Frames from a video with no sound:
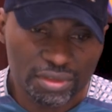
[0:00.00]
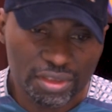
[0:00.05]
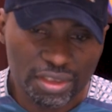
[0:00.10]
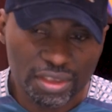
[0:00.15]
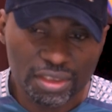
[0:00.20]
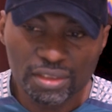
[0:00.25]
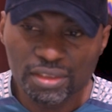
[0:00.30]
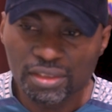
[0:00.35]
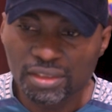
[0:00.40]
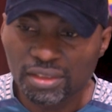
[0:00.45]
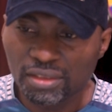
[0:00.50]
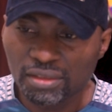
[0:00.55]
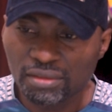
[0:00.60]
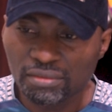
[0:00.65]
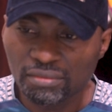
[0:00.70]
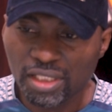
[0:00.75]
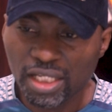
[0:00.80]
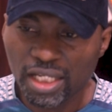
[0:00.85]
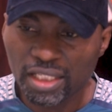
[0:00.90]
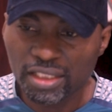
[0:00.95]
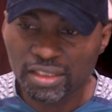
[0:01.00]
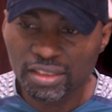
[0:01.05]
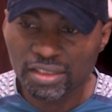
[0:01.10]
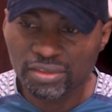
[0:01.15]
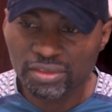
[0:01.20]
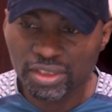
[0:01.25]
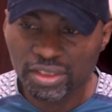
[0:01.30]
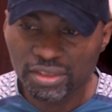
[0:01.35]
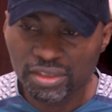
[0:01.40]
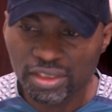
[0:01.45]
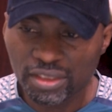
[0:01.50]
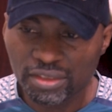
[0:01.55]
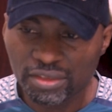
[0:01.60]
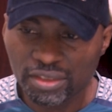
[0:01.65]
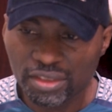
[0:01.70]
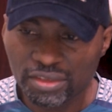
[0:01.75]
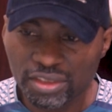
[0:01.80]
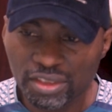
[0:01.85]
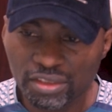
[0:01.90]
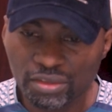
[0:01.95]
See that it created the
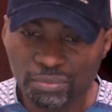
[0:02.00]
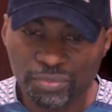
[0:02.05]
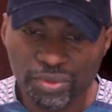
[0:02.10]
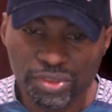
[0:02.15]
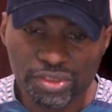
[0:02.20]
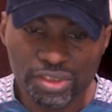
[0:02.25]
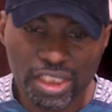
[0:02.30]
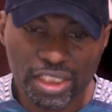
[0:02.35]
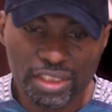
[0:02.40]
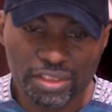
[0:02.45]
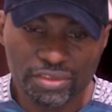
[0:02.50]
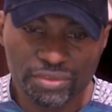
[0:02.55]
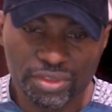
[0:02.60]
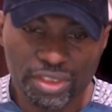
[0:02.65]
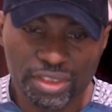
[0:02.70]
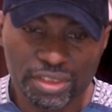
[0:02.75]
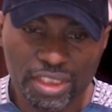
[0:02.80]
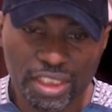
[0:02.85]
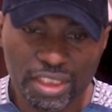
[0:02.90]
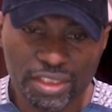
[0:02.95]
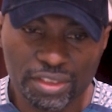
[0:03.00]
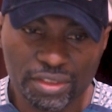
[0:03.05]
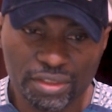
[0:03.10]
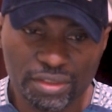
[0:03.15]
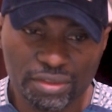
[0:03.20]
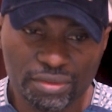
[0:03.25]
Excel page that it created.